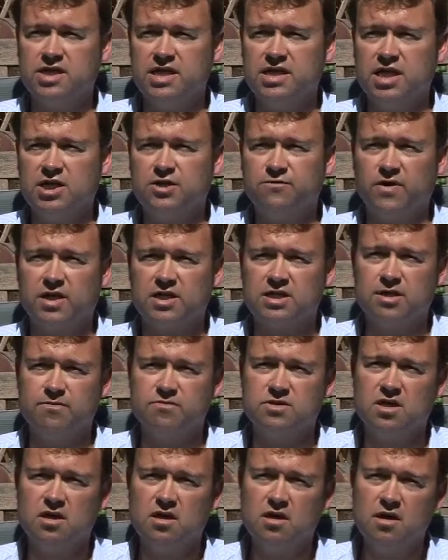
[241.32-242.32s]
teenage
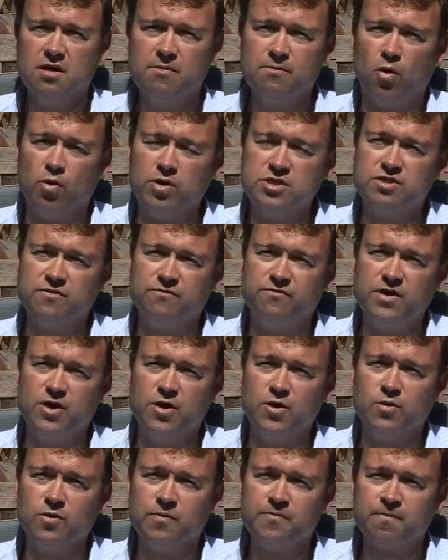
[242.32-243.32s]
victim's point of
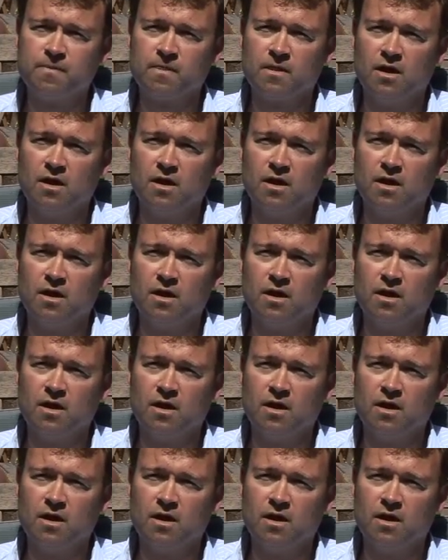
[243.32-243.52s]
view.